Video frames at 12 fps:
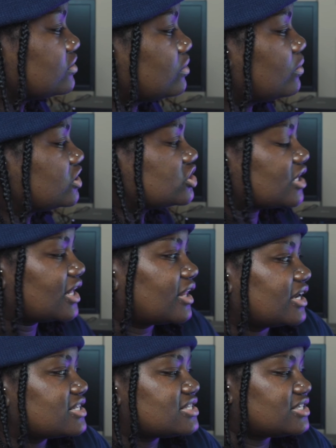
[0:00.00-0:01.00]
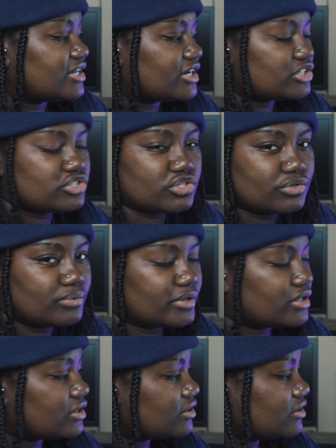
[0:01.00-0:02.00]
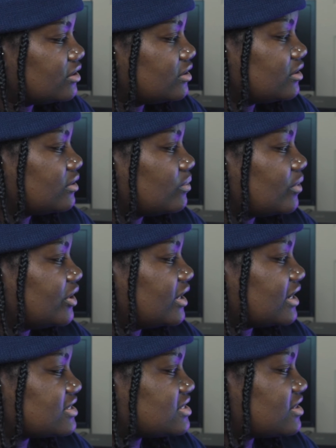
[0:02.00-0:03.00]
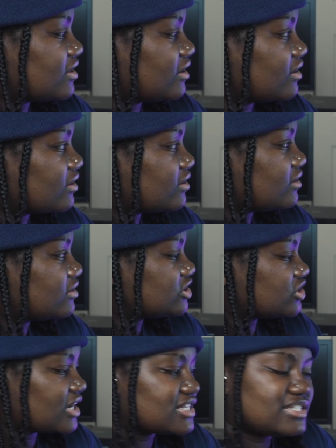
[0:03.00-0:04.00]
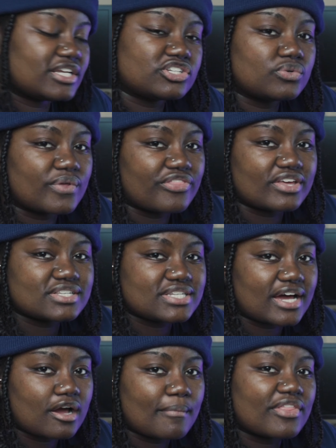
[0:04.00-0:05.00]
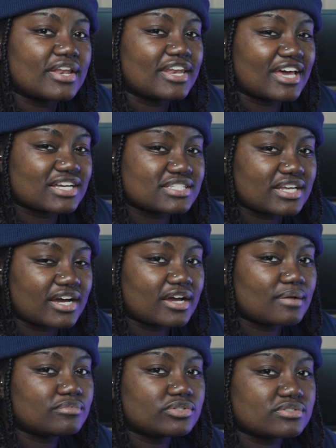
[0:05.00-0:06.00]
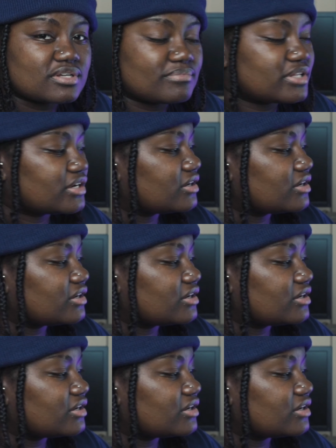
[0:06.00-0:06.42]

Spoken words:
or should I like stick to it? What do you guys think? Should I stick to it this time and then next time do something